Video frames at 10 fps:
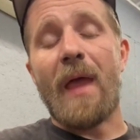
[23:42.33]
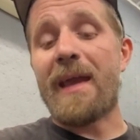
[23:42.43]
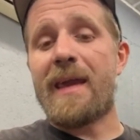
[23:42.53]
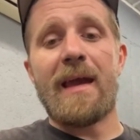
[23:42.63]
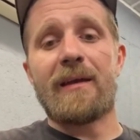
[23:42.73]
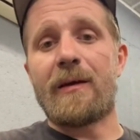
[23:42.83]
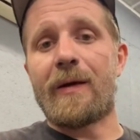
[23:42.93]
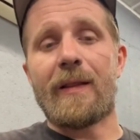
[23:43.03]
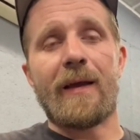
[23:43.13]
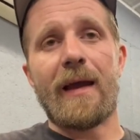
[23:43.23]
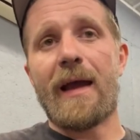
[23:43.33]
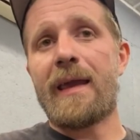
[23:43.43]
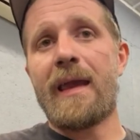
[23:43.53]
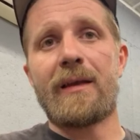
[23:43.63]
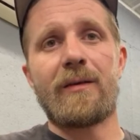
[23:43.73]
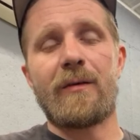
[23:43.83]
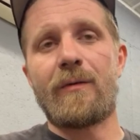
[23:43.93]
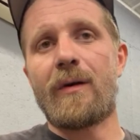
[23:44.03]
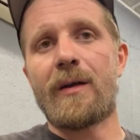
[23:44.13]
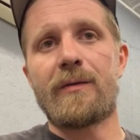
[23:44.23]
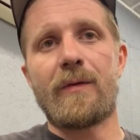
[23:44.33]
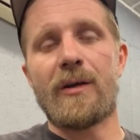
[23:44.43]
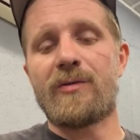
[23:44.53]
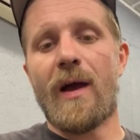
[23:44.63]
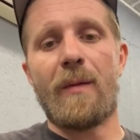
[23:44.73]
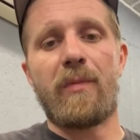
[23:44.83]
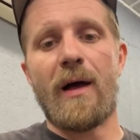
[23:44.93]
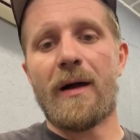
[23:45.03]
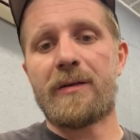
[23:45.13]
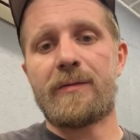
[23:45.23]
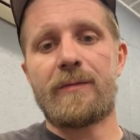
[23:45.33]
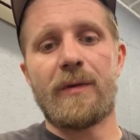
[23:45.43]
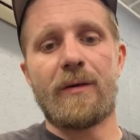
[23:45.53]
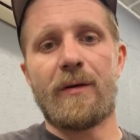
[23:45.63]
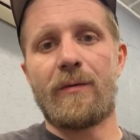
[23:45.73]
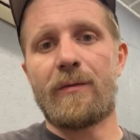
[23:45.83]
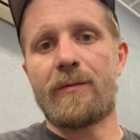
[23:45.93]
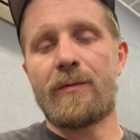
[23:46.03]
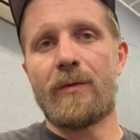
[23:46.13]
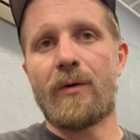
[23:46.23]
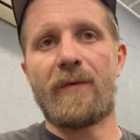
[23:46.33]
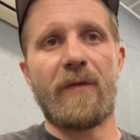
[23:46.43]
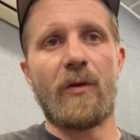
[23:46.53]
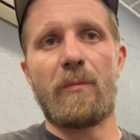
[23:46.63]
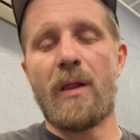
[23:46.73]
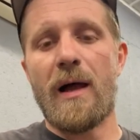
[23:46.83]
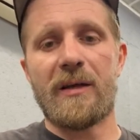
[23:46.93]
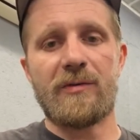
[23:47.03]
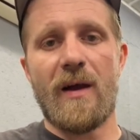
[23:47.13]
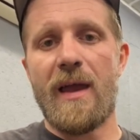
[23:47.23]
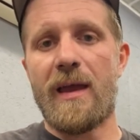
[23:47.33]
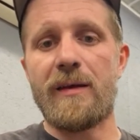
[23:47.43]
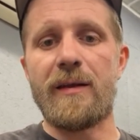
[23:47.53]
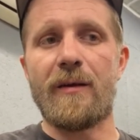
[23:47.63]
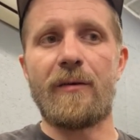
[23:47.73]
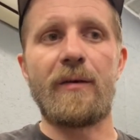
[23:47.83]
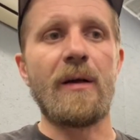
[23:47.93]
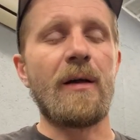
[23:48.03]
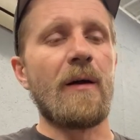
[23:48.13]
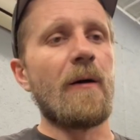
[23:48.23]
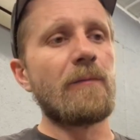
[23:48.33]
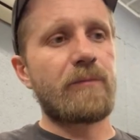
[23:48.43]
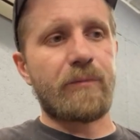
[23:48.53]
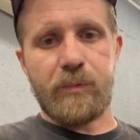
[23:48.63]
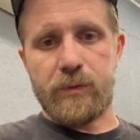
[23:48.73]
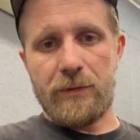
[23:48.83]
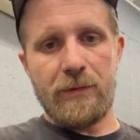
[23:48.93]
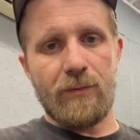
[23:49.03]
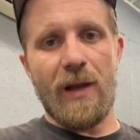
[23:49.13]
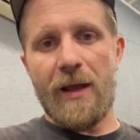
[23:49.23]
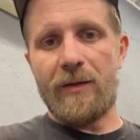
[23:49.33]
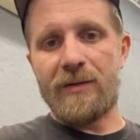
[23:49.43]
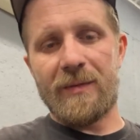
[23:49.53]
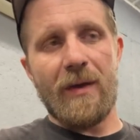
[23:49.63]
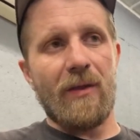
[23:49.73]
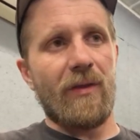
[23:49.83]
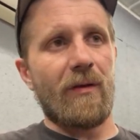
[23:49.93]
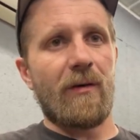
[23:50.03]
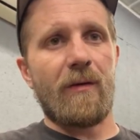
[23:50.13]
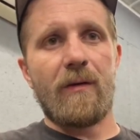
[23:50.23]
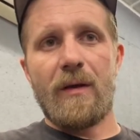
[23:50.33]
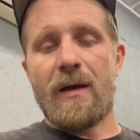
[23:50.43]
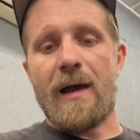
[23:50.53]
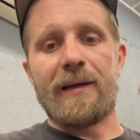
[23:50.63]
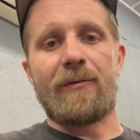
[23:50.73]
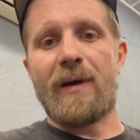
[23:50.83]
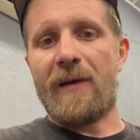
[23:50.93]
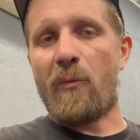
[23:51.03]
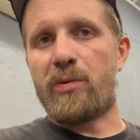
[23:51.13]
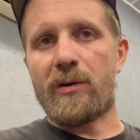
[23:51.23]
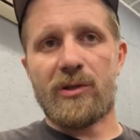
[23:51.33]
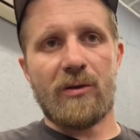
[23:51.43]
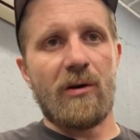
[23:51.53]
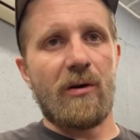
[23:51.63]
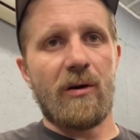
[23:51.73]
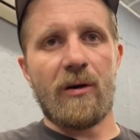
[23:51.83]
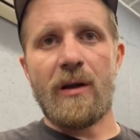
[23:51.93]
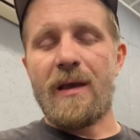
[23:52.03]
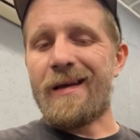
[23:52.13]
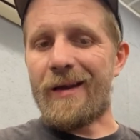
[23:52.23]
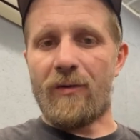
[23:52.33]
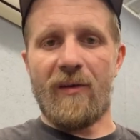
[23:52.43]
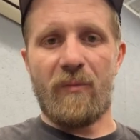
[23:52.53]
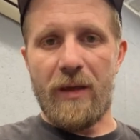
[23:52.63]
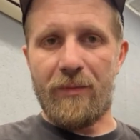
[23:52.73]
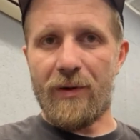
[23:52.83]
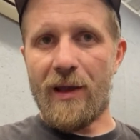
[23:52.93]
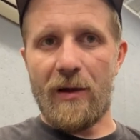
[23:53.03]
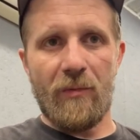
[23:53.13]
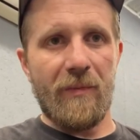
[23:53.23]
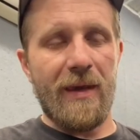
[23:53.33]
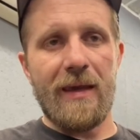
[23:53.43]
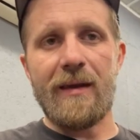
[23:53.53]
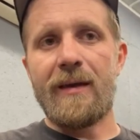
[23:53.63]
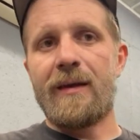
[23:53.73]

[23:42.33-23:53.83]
I can't do it. Like, I can't do a dry block, or a filled block, dry head deal. We're not using methanol. I don't have a push car. I don't have people to help me.